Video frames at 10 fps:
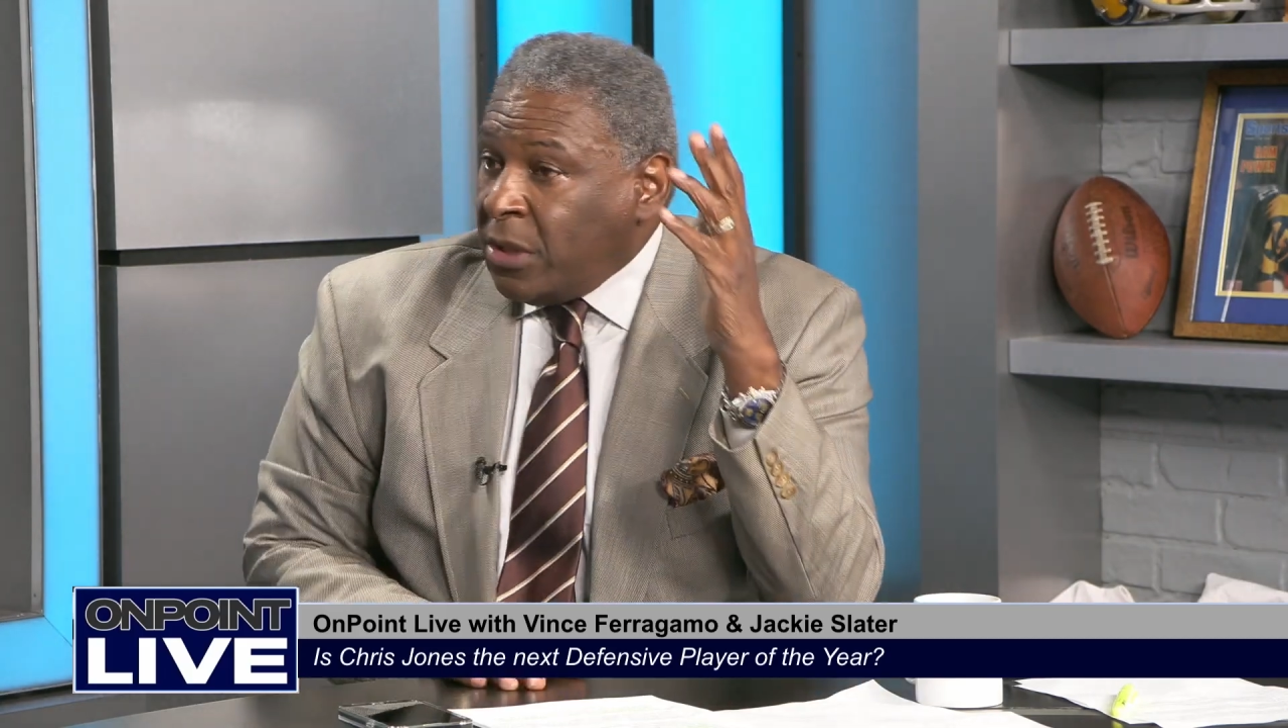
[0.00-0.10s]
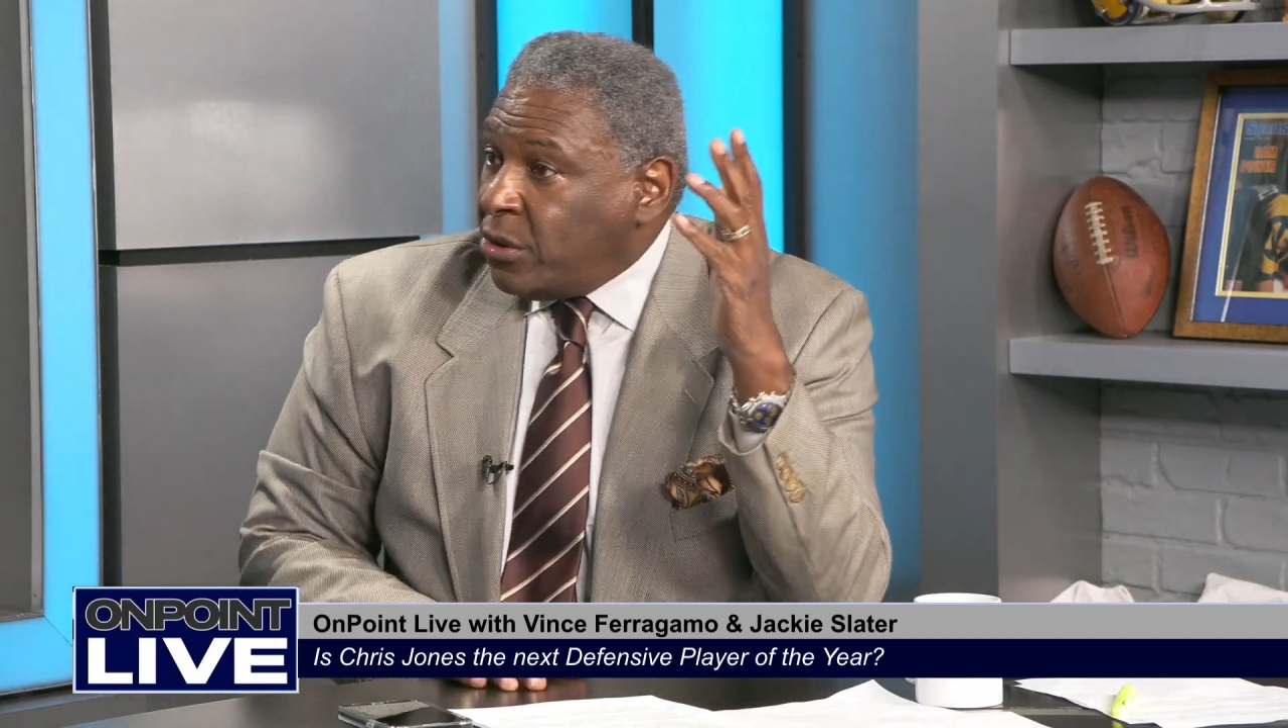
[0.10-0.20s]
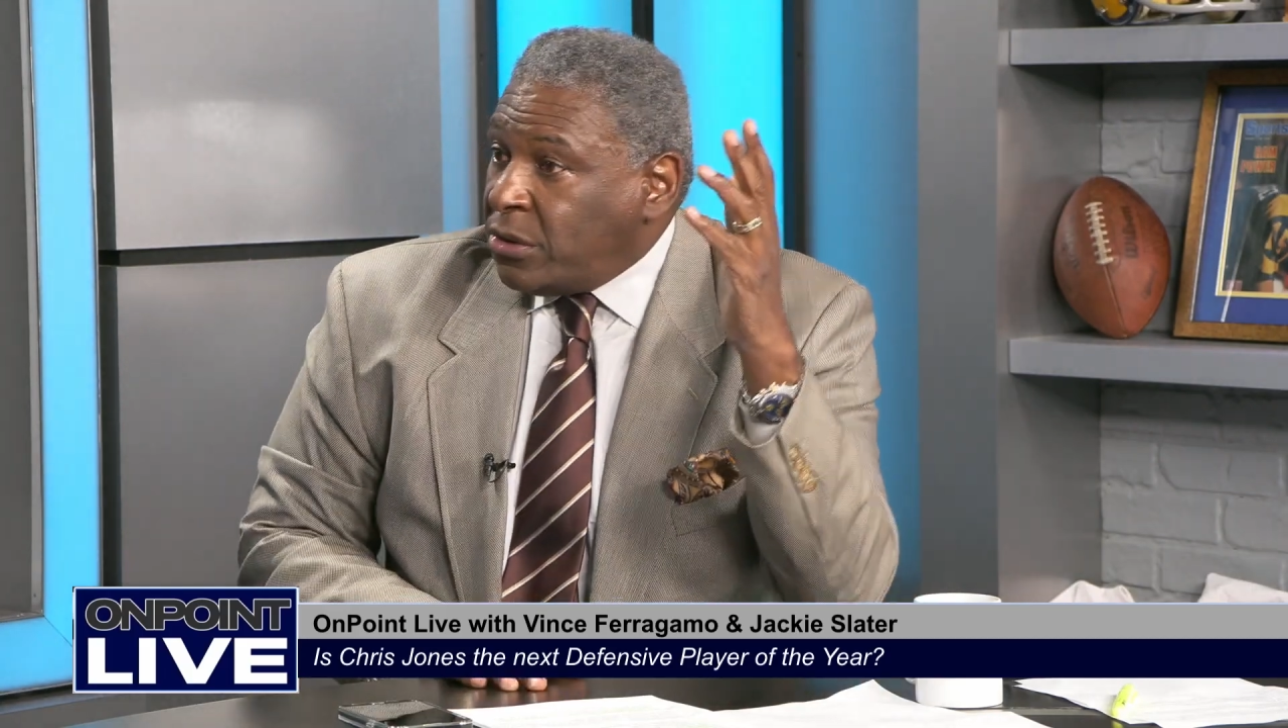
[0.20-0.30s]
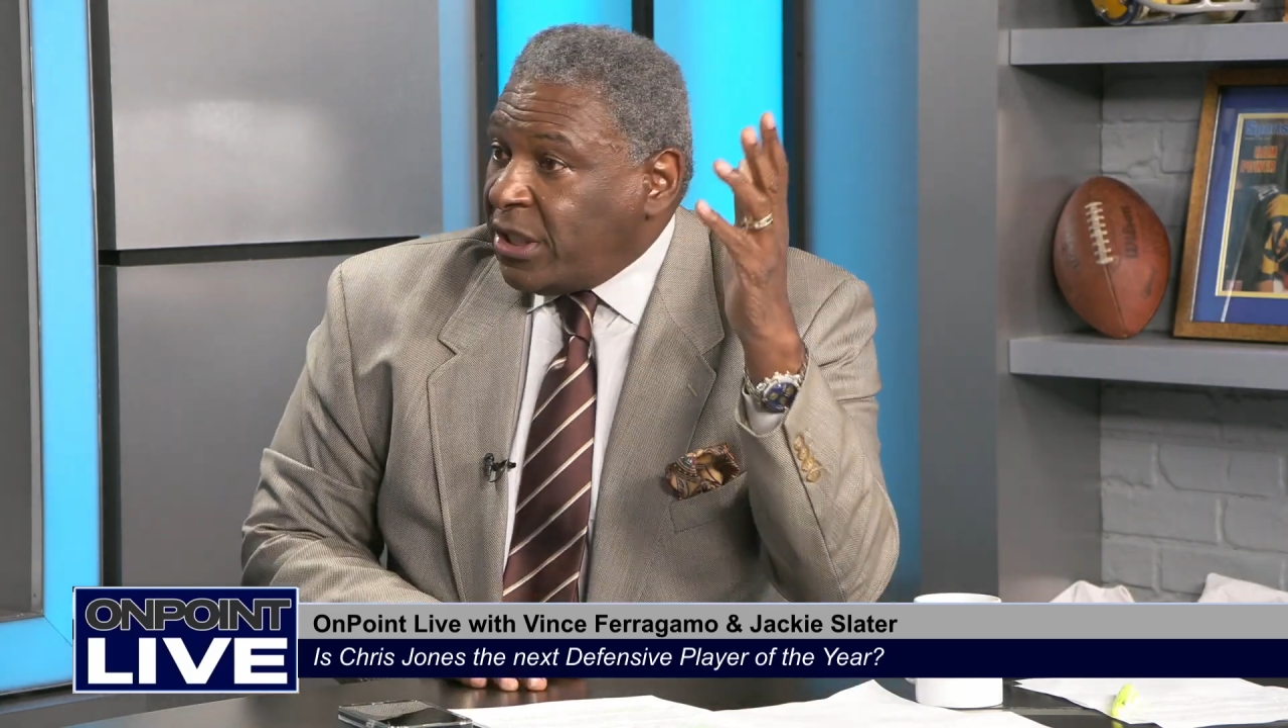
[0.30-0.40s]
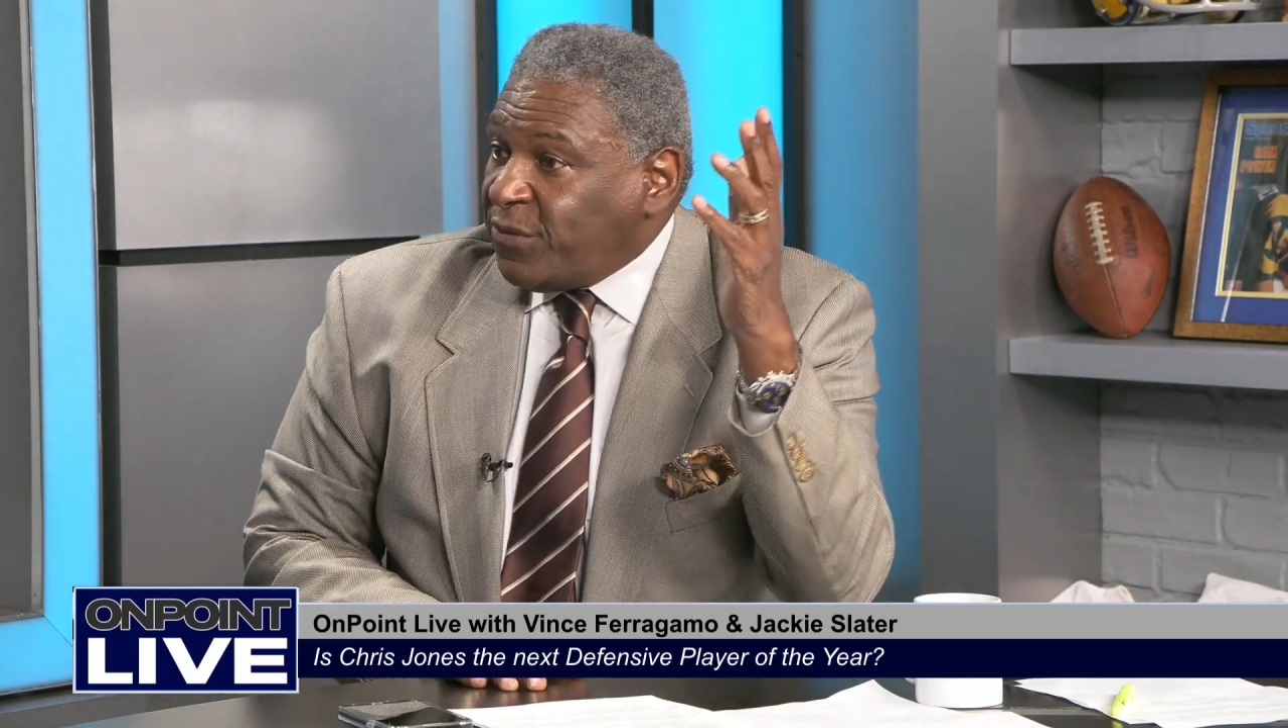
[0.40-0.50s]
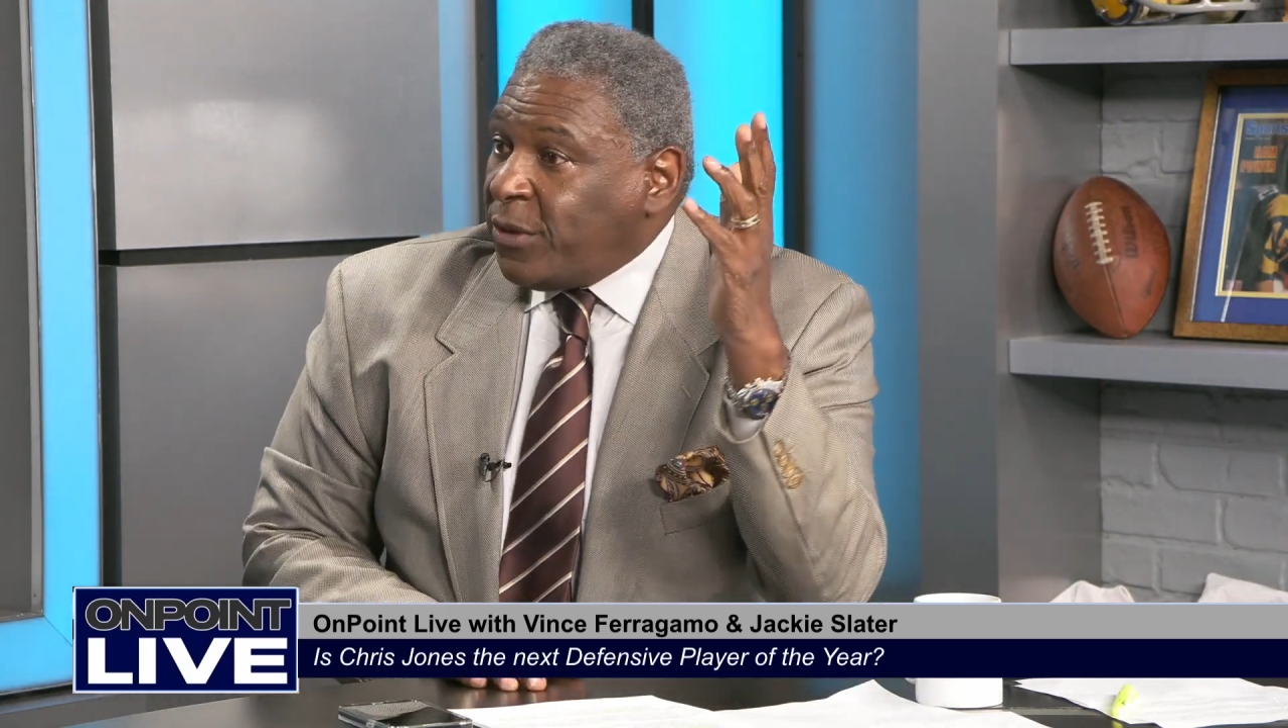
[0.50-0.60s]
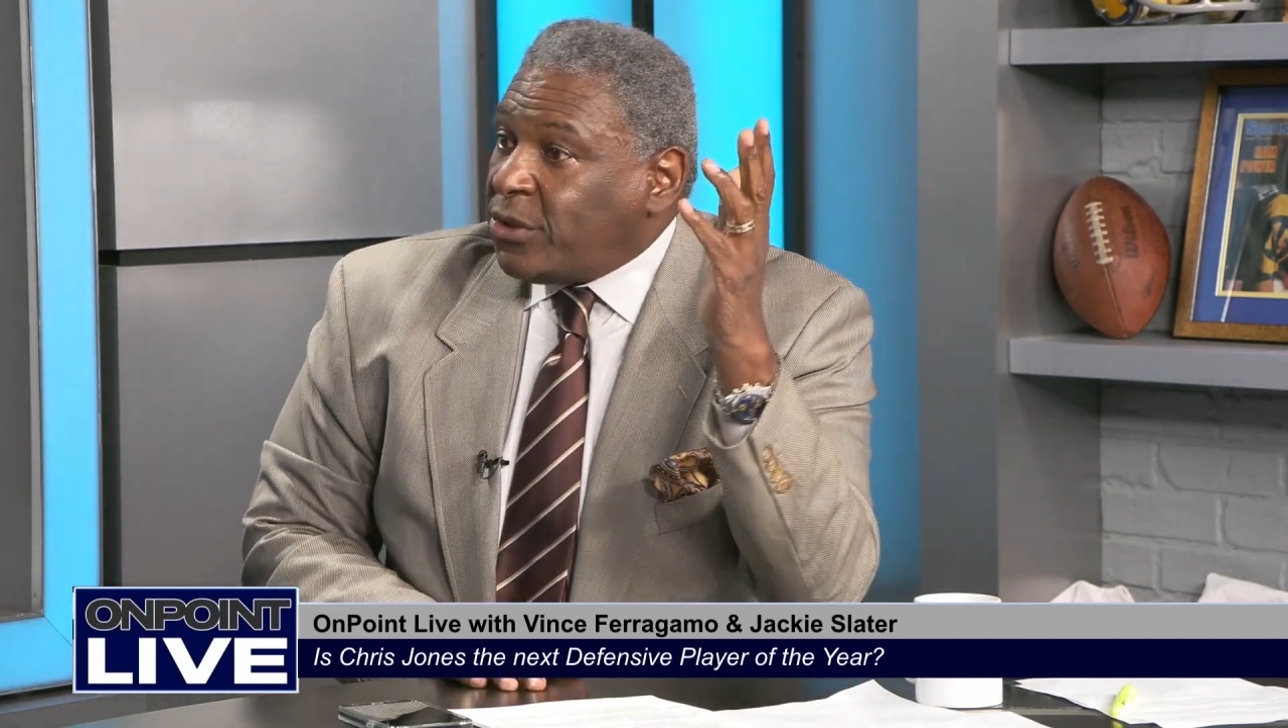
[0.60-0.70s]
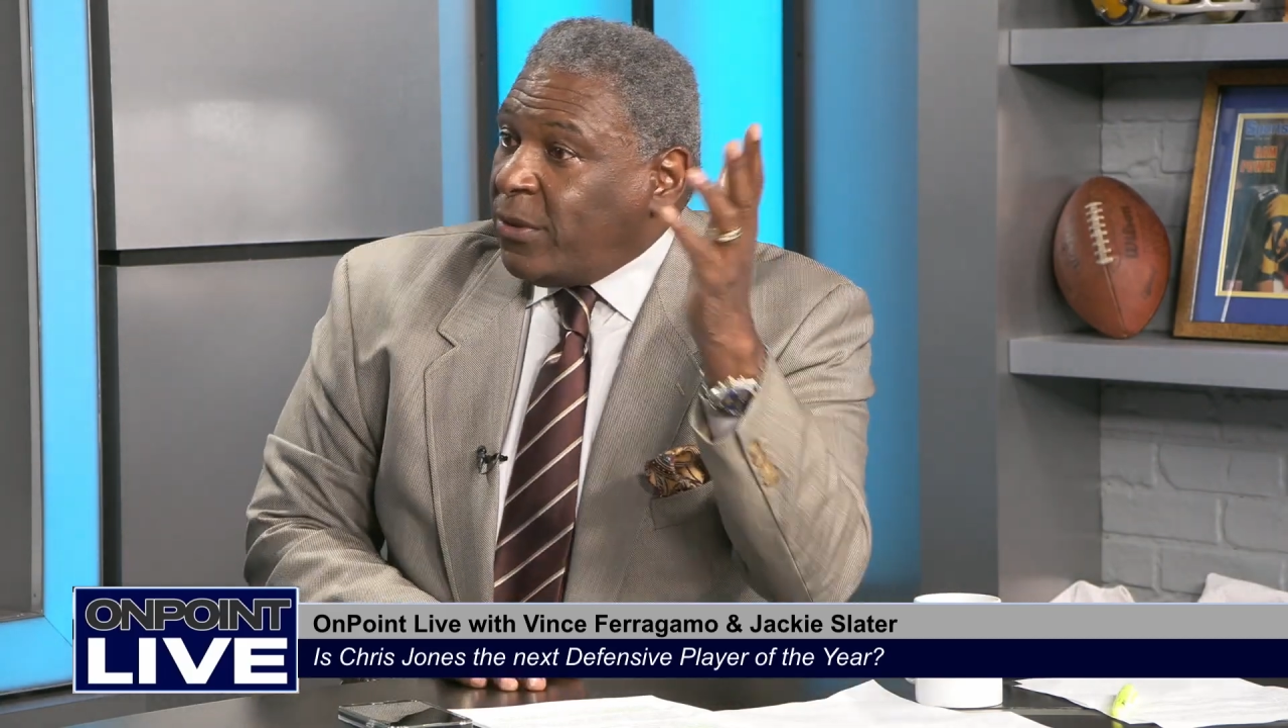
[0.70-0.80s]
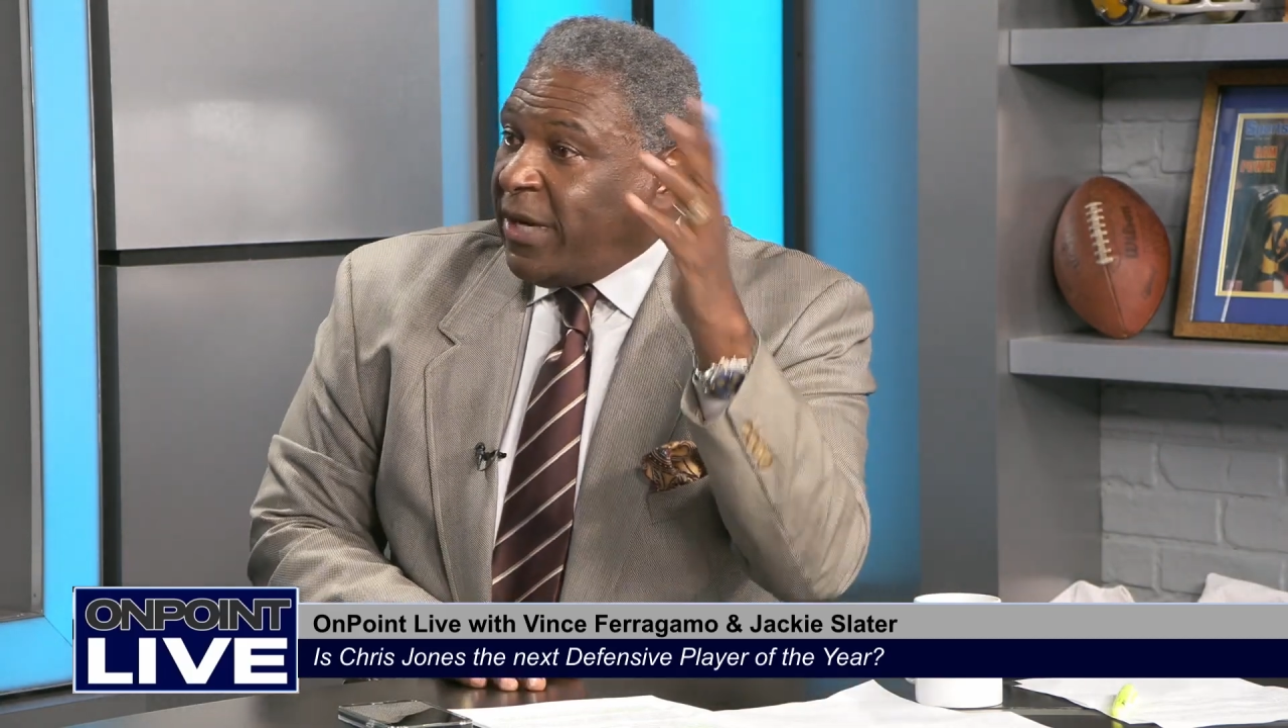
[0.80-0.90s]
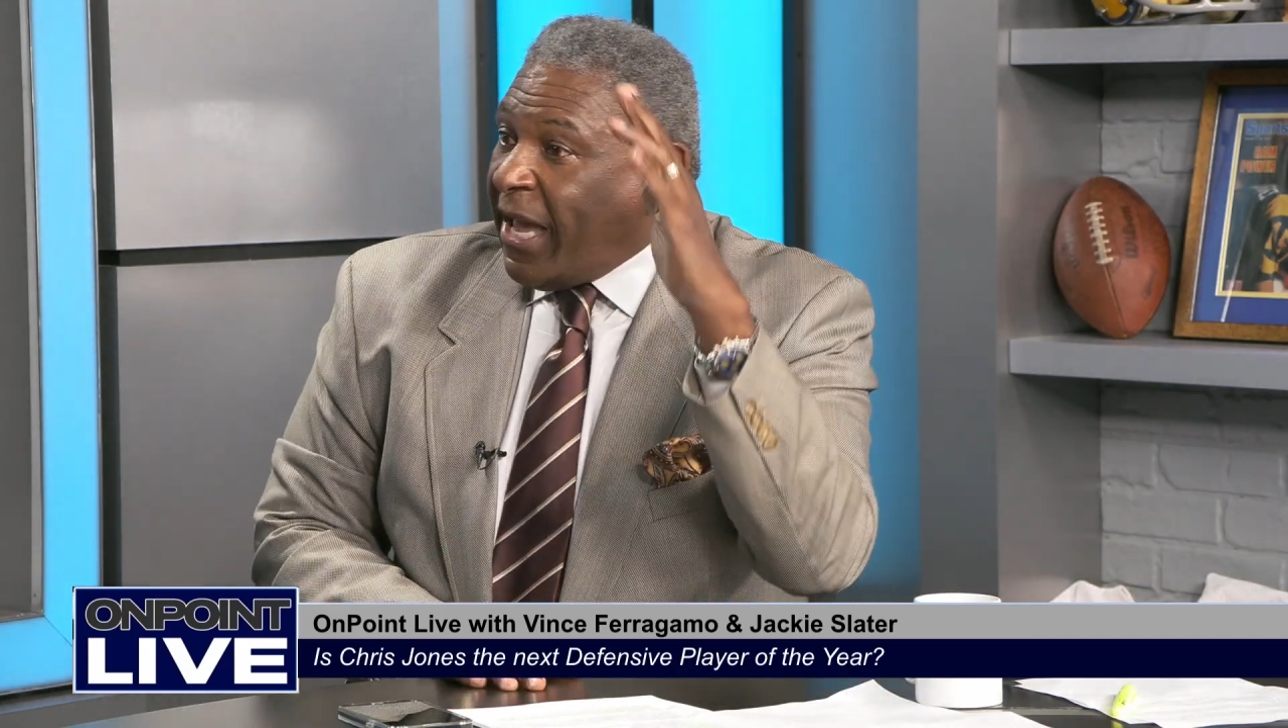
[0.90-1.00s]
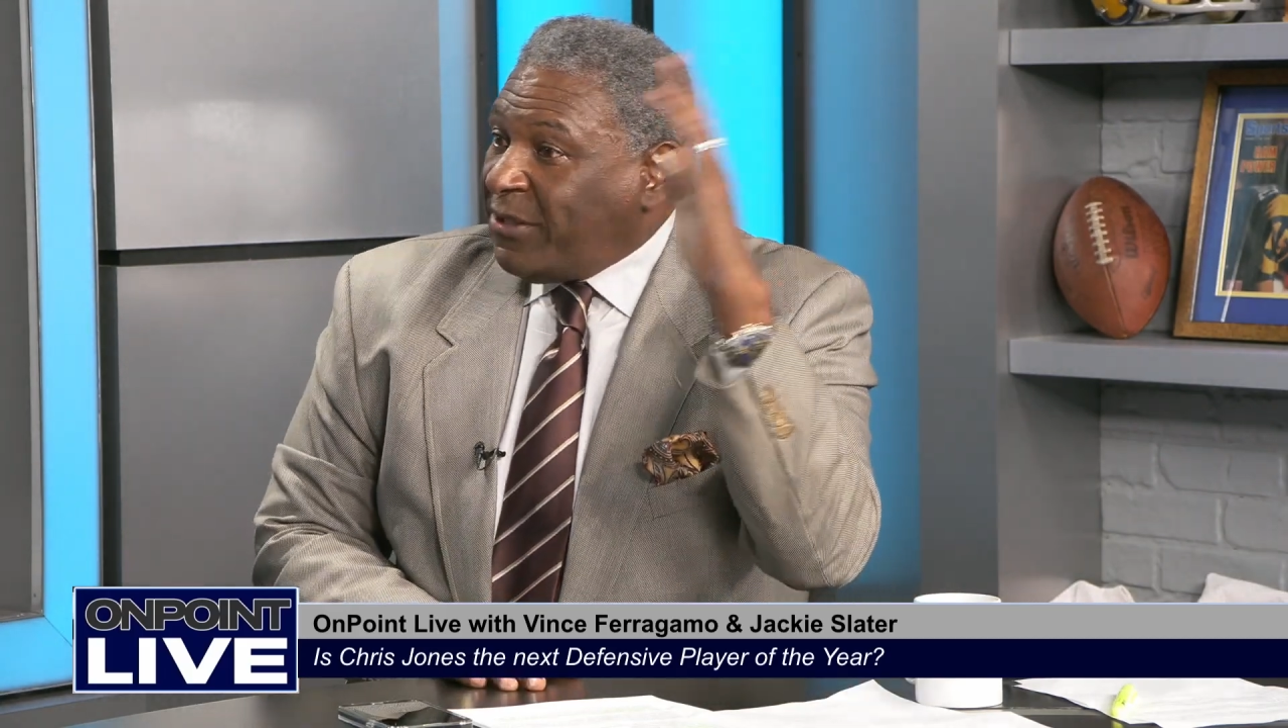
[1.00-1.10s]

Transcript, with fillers: six foot two and a half,